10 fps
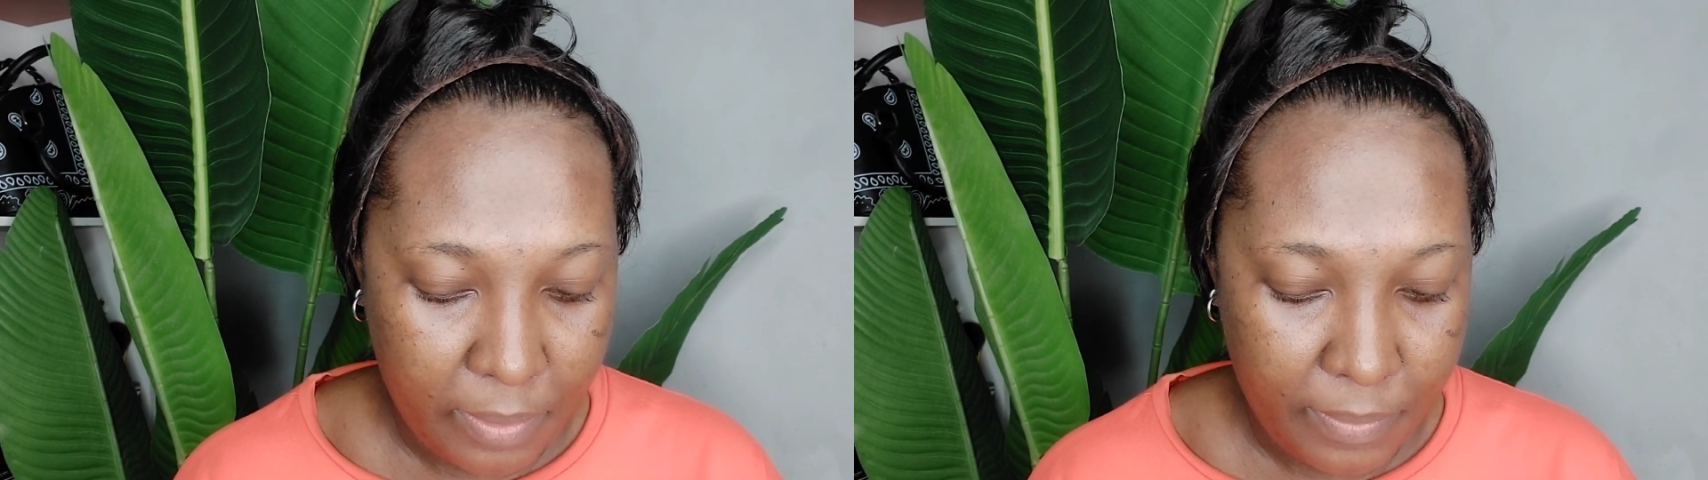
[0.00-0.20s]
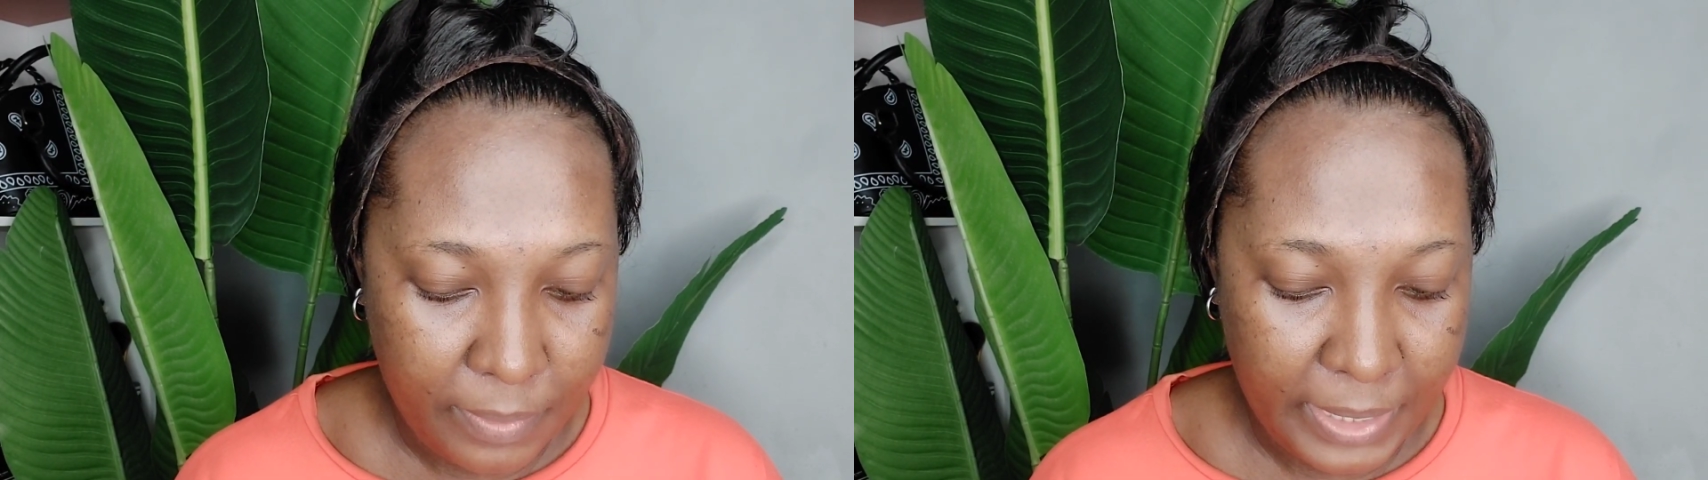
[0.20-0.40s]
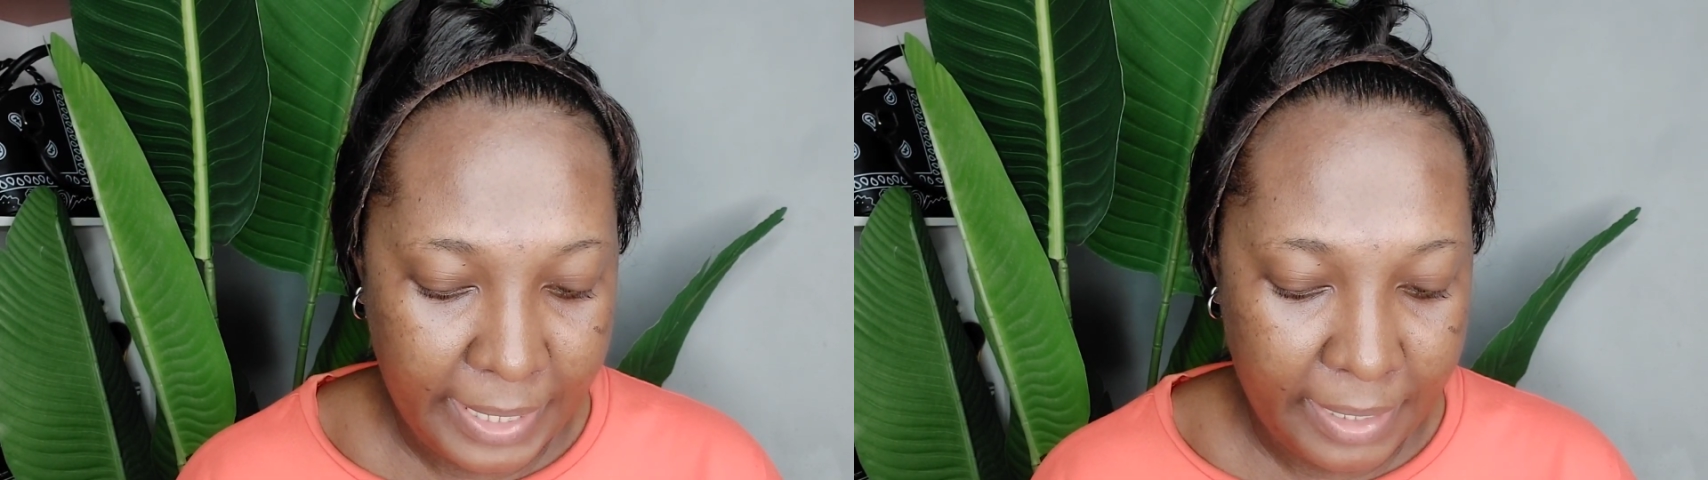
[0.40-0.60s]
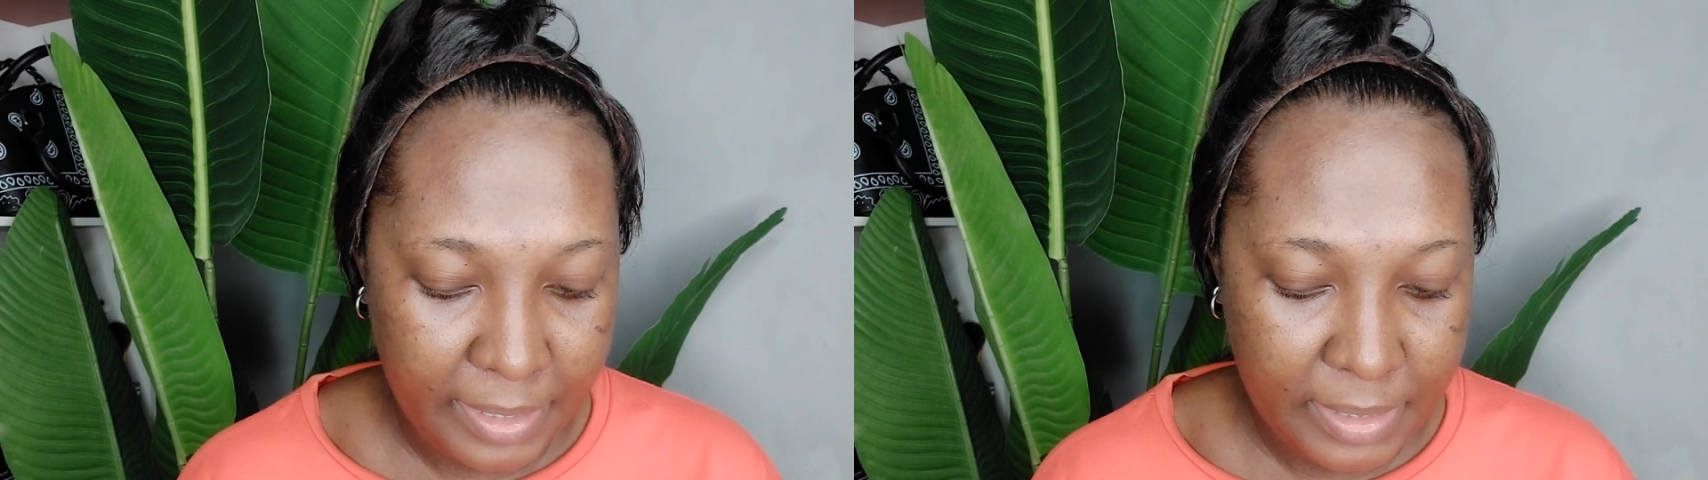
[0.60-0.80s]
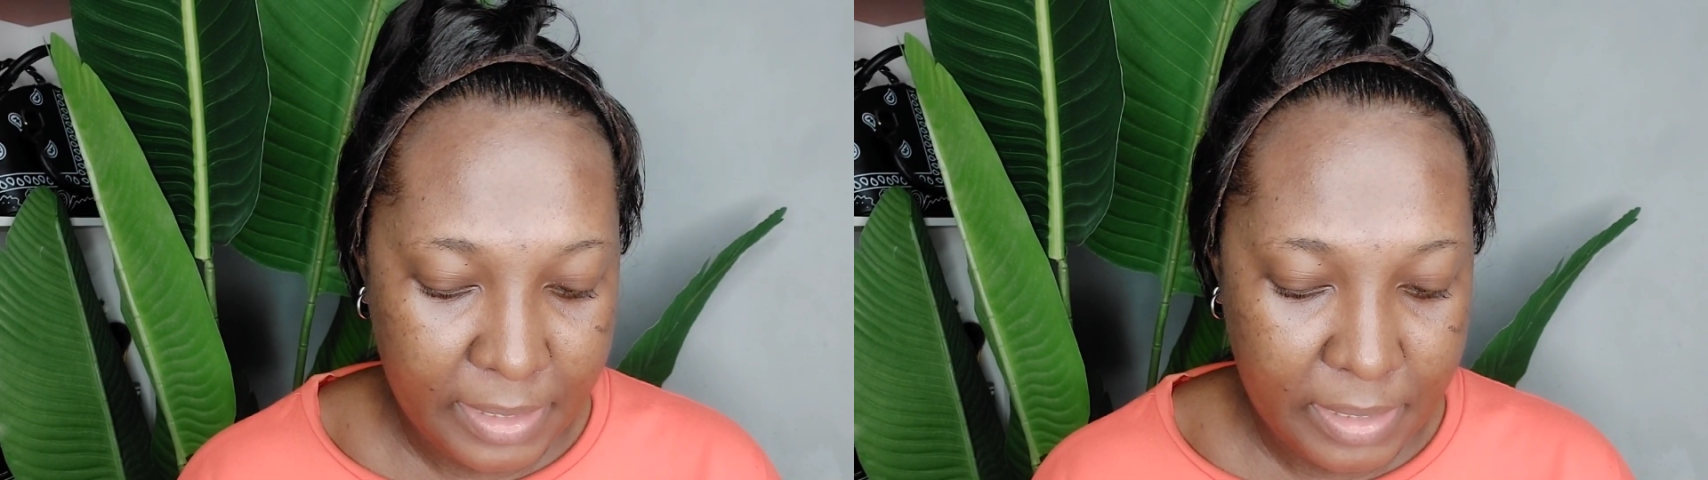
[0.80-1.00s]

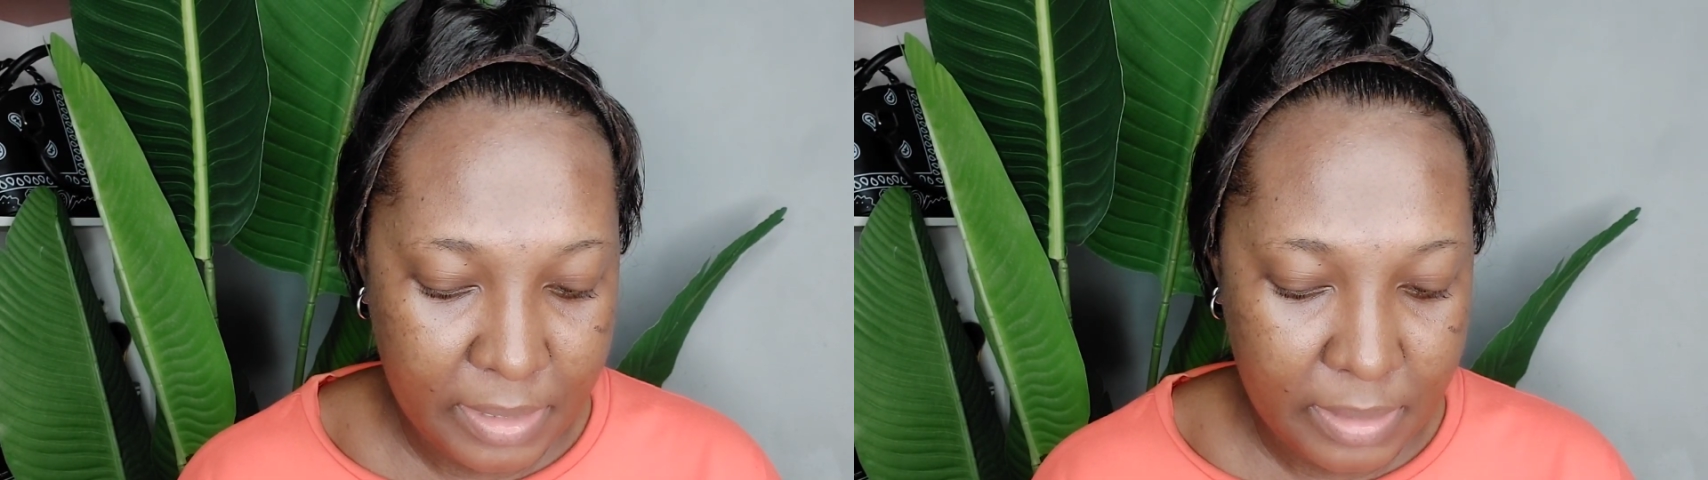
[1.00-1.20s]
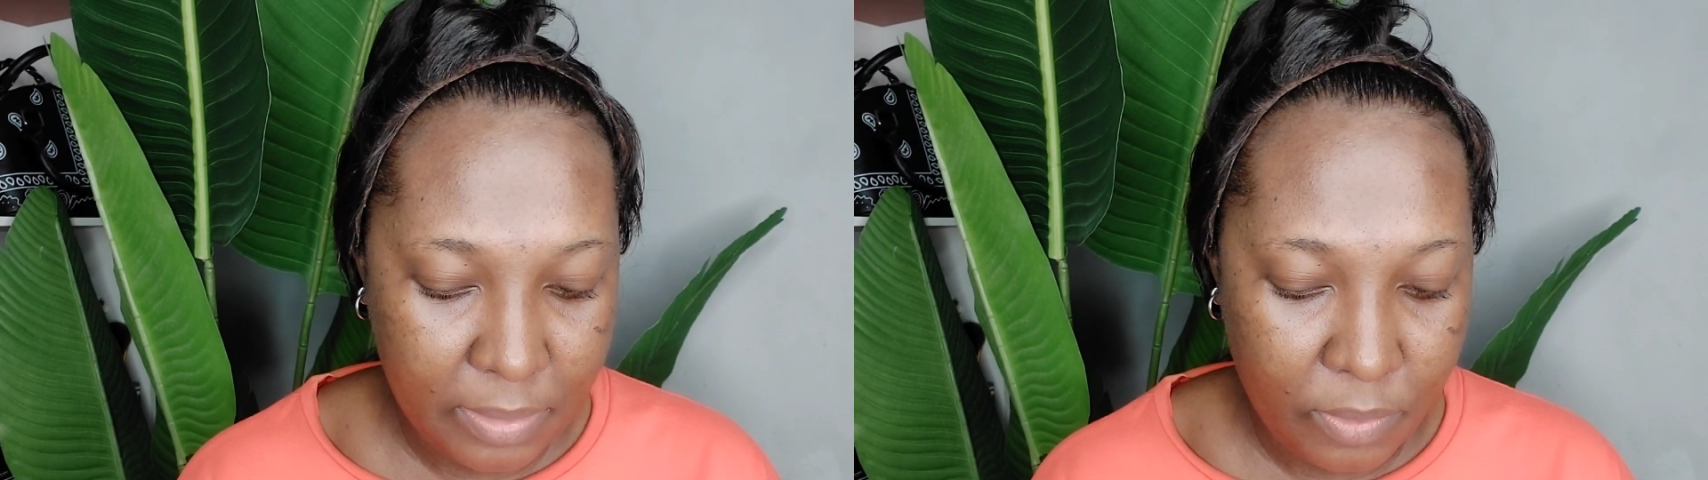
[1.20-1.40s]
lace